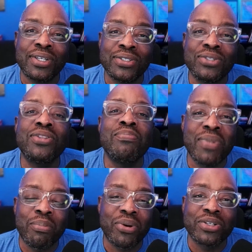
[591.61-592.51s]
to the
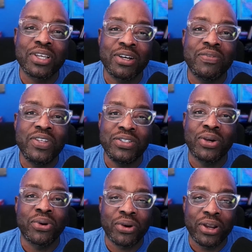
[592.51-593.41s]
members of the
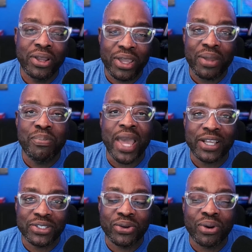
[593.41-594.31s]
donor
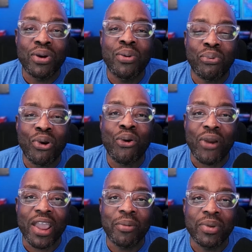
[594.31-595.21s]
ambassador program.